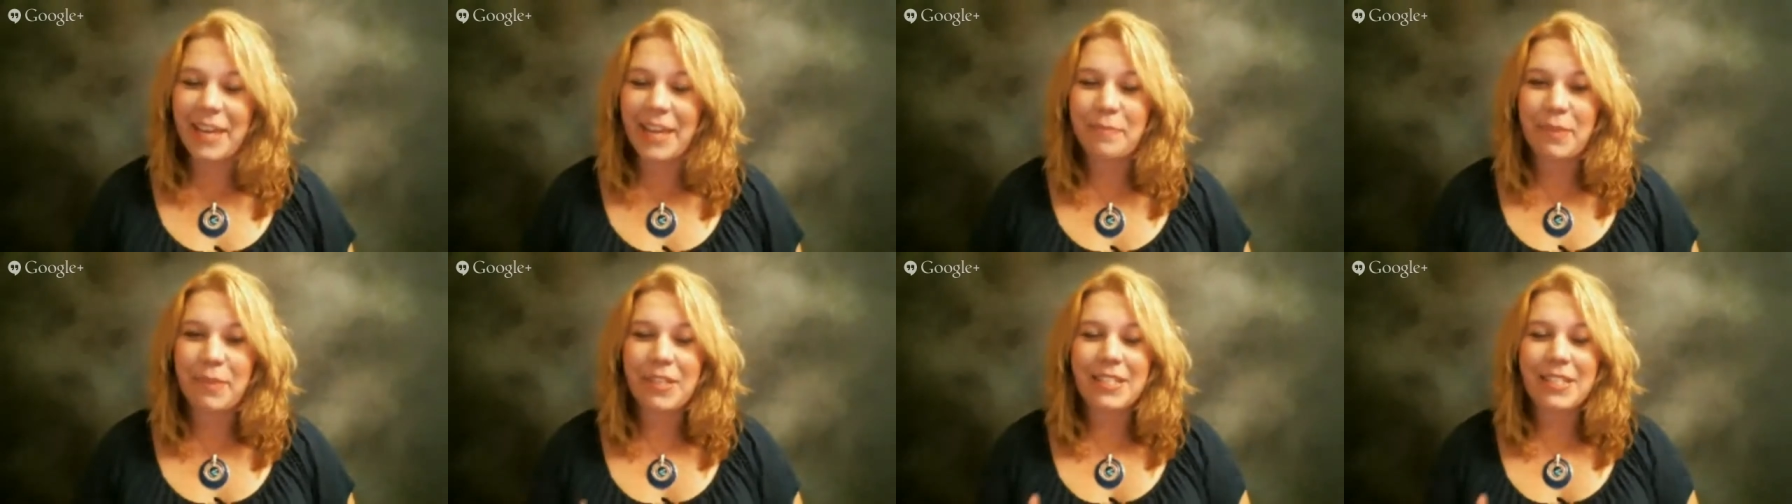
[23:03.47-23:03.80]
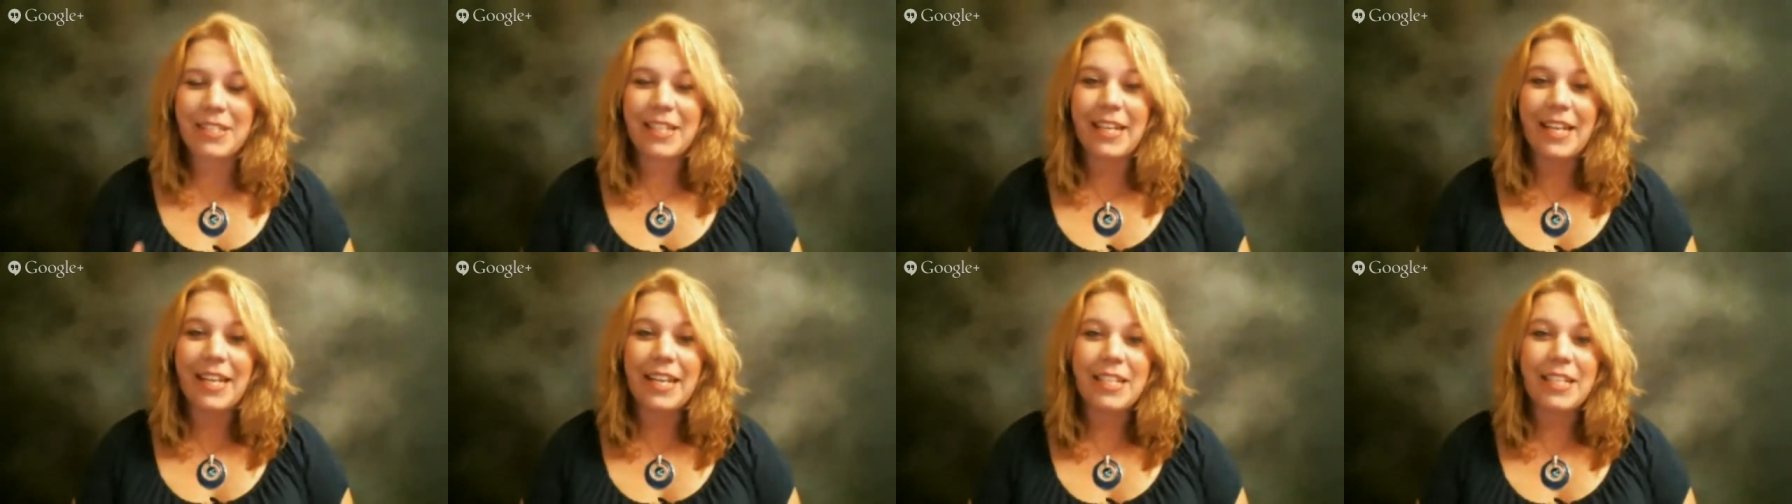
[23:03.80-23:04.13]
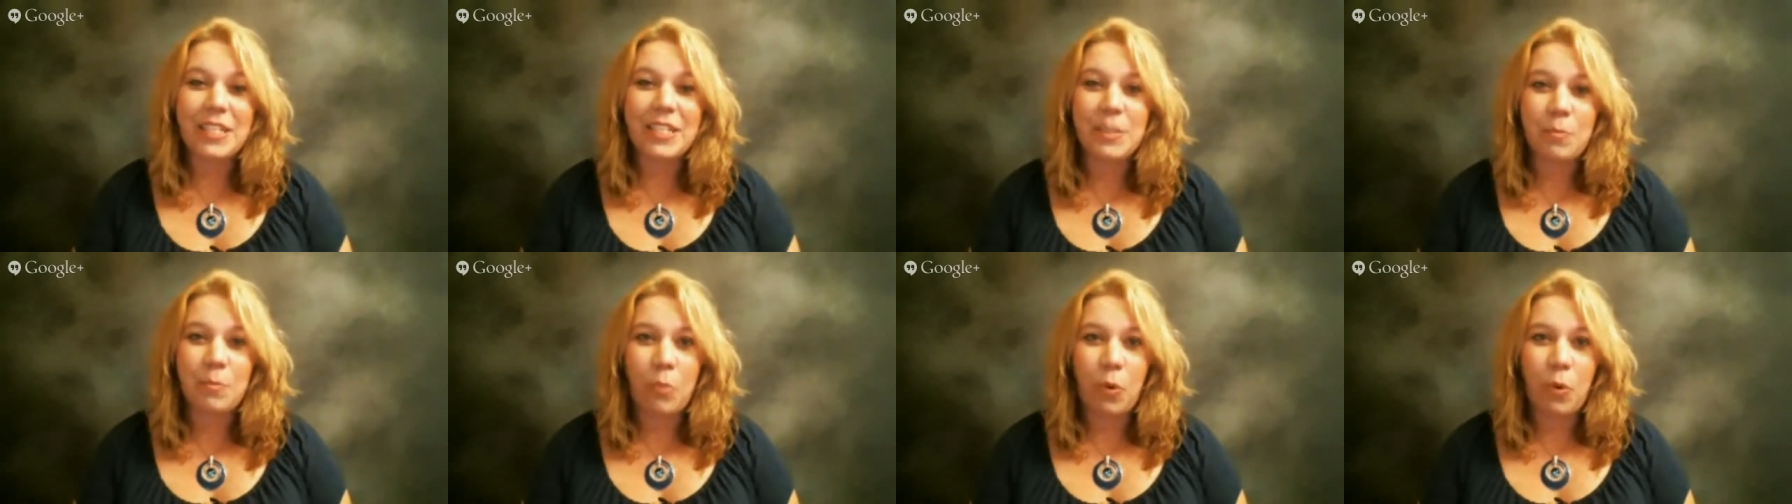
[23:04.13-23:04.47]
it because it
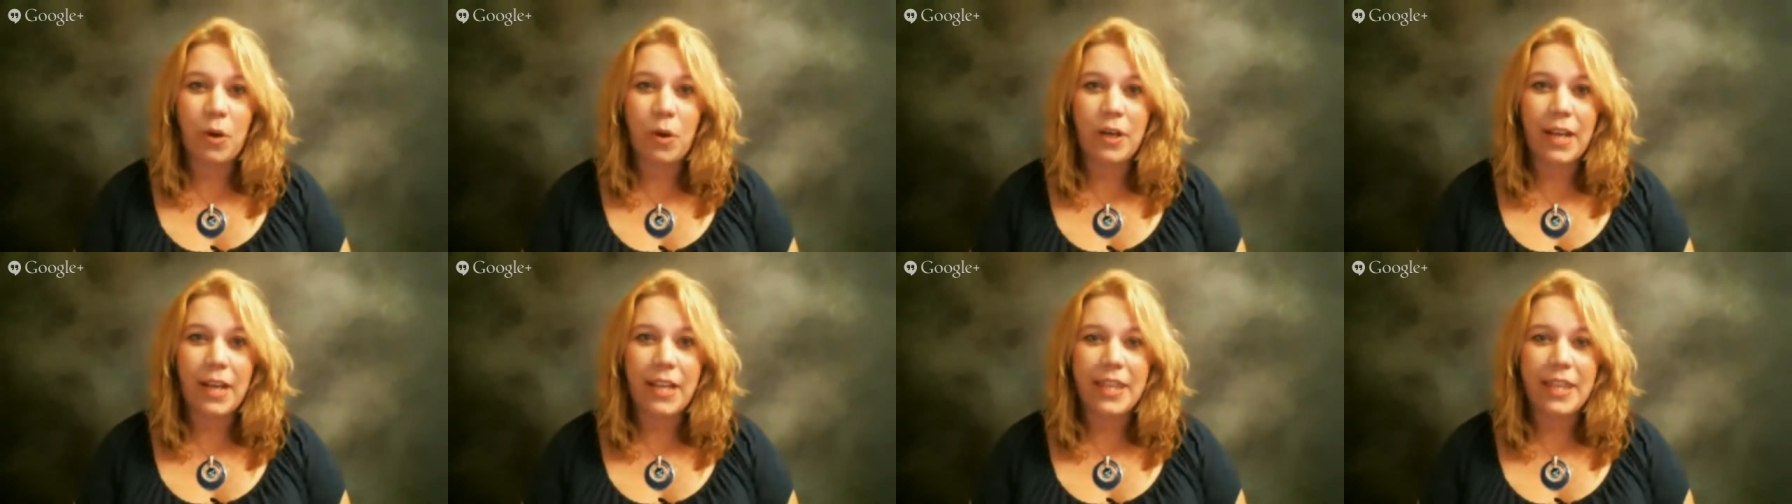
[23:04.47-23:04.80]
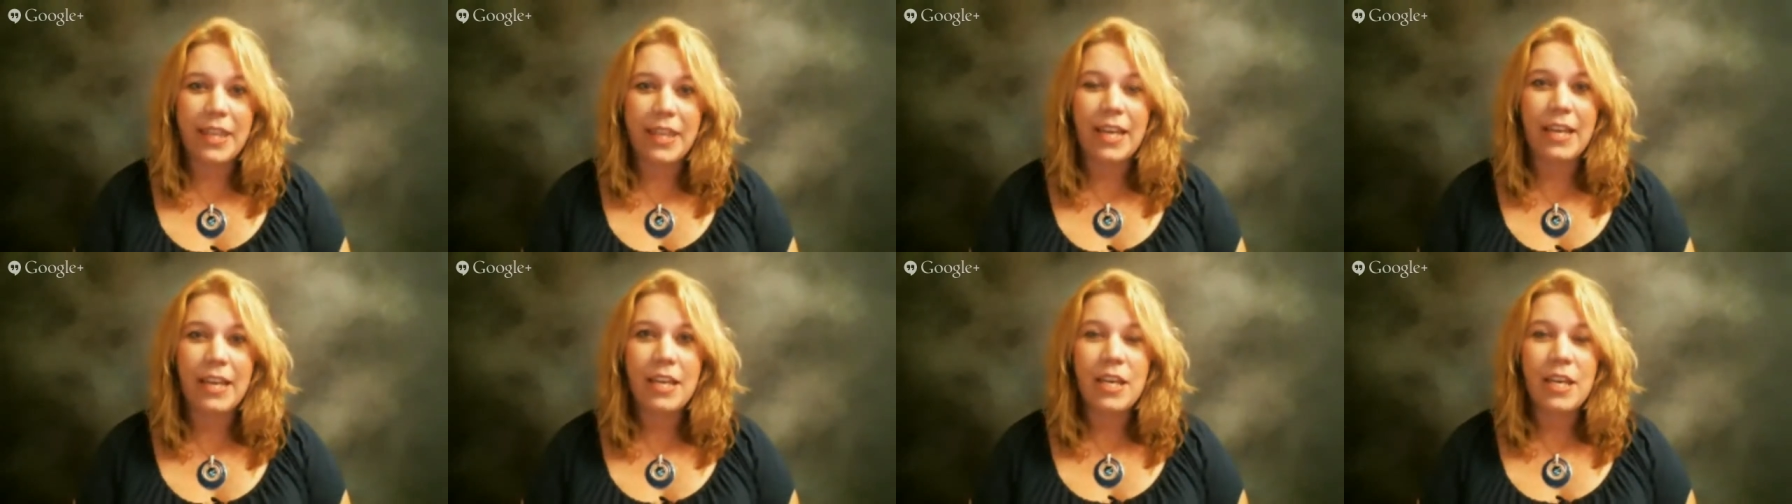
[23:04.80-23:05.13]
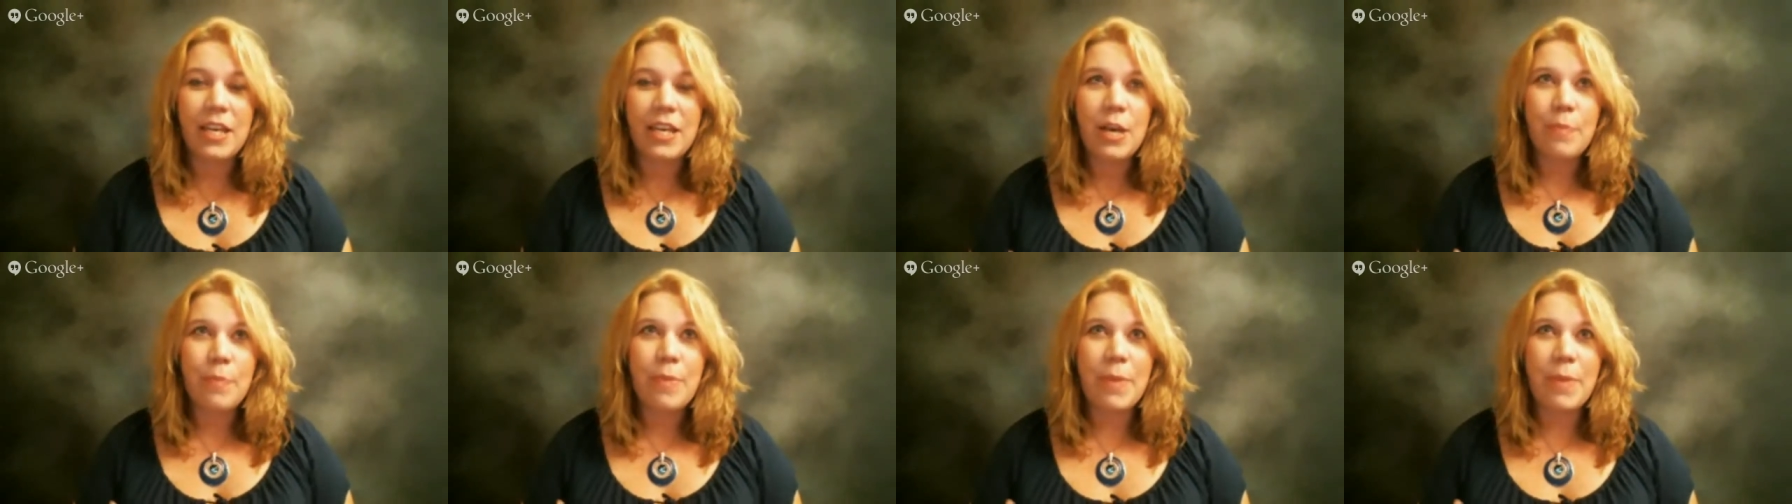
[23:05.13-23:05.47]
is important. I think
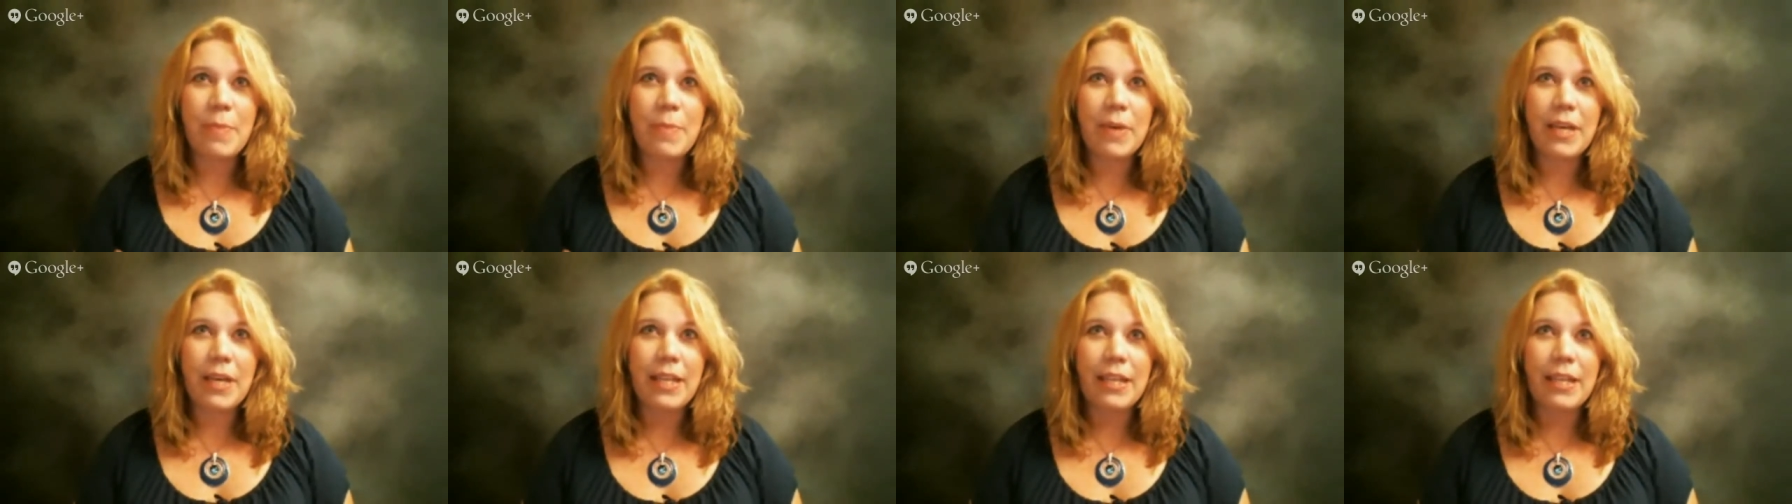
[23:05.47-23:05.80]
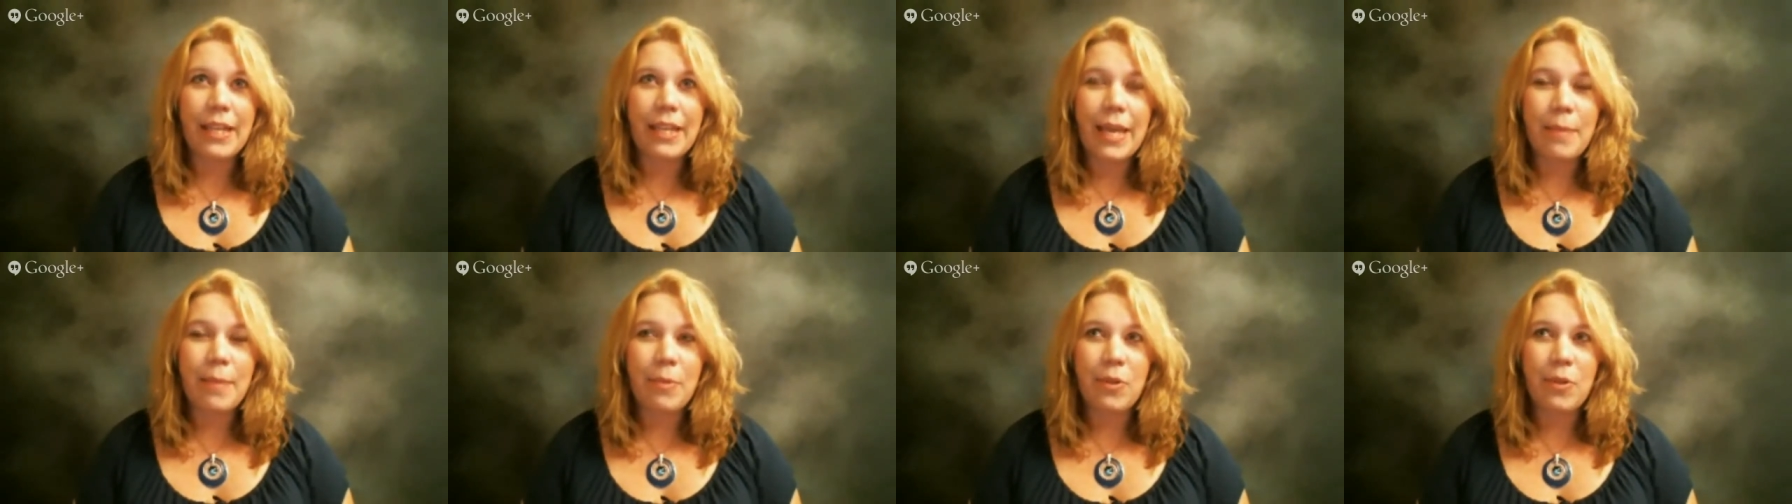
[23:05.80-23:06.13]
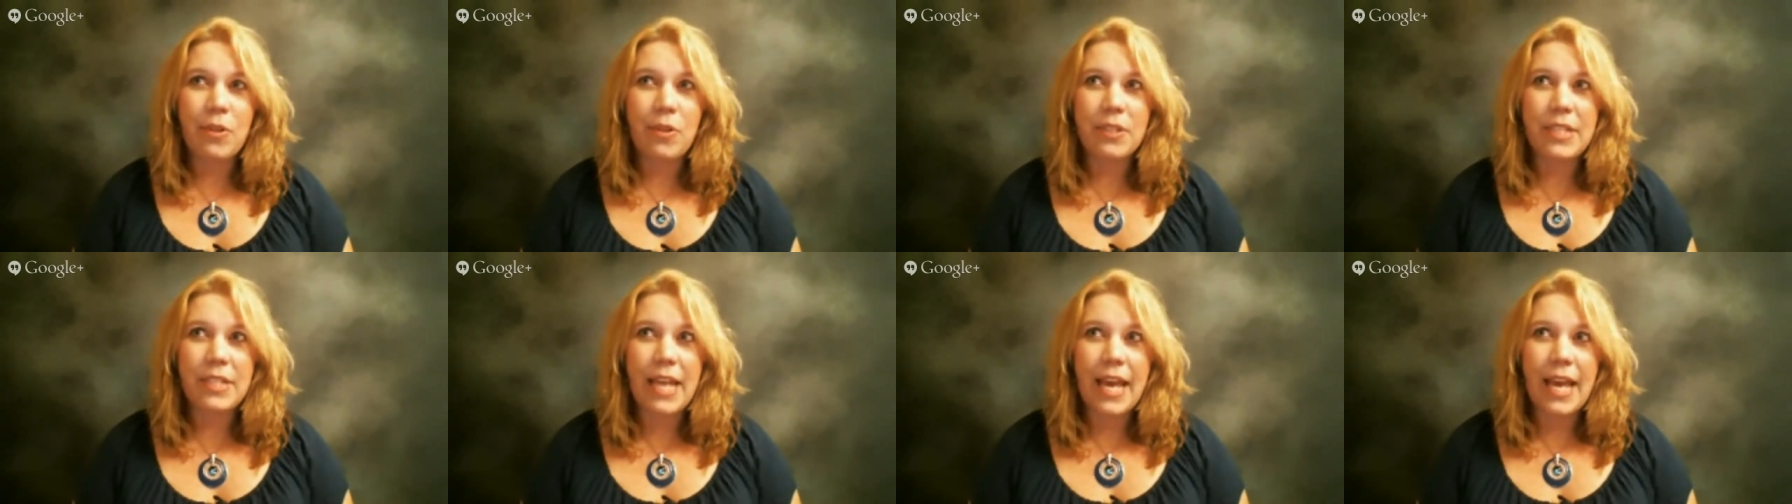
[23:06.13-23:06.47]
people get
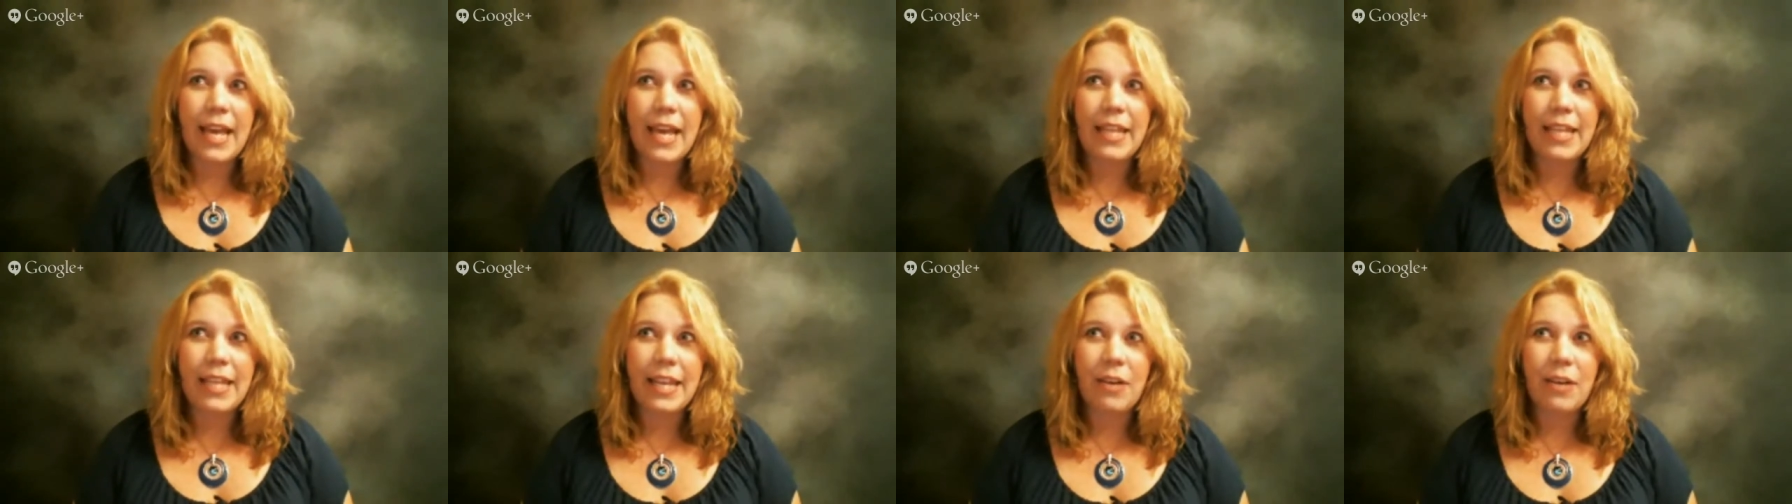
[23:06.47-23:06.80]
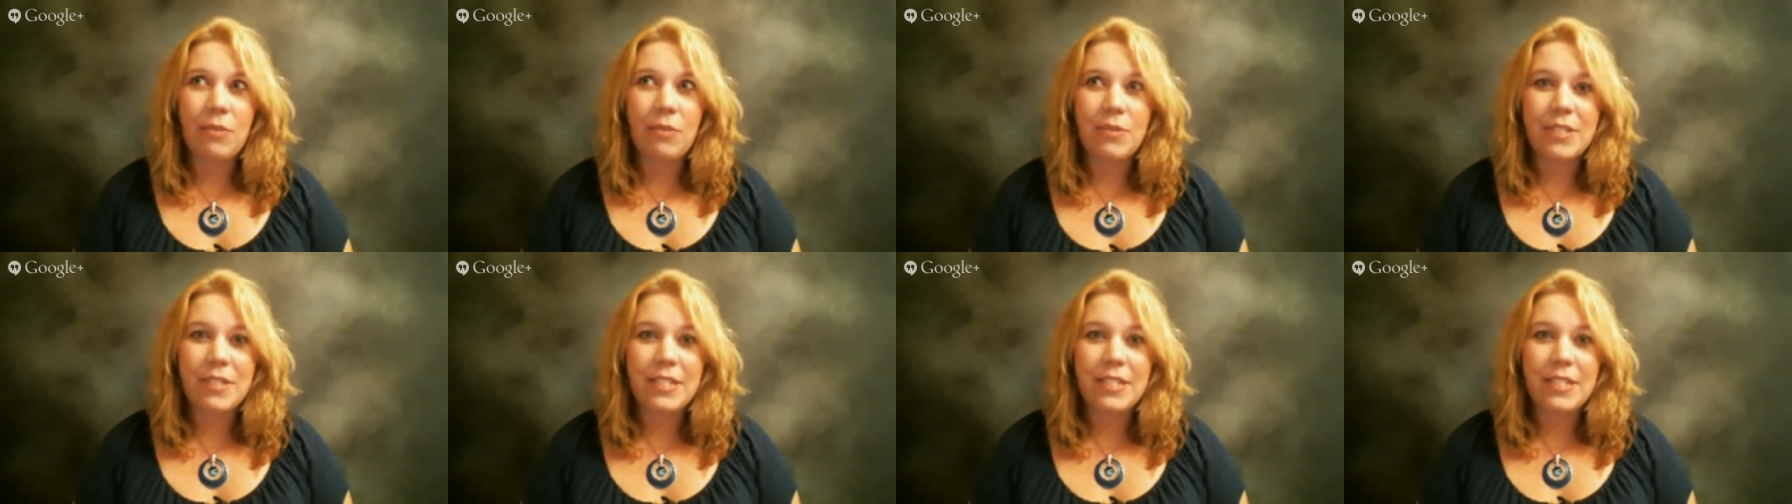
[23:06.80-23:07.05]
labeled, and they don't